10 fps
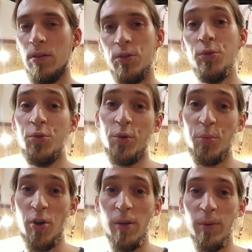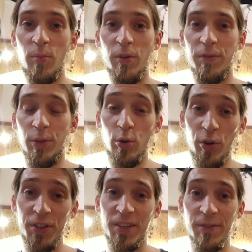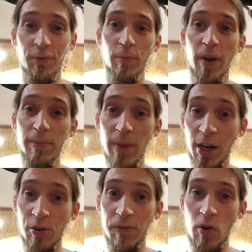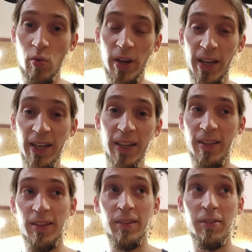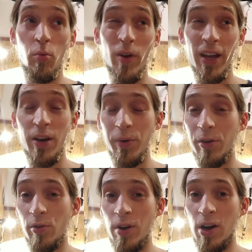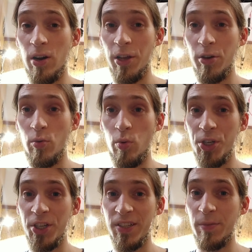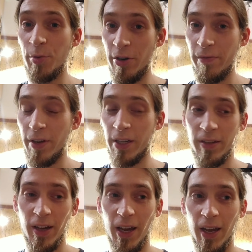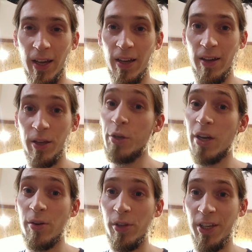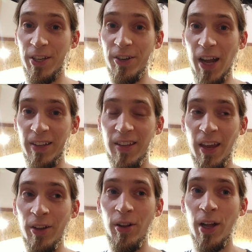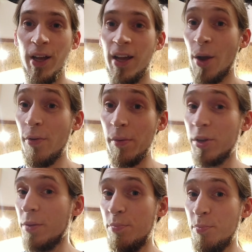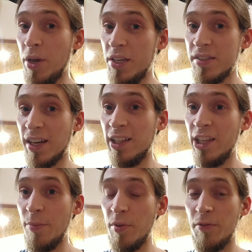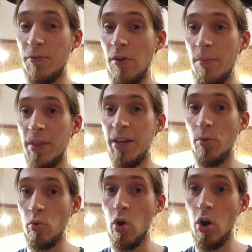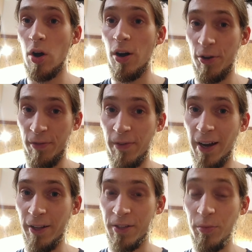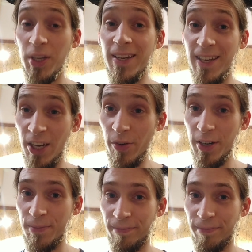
Due to a problem with noise from my microphone and the way I record audio, which isn't perfect, you can't really hear that tail. However, I'm gonna paste a clip from the raw audio file so we can hear it.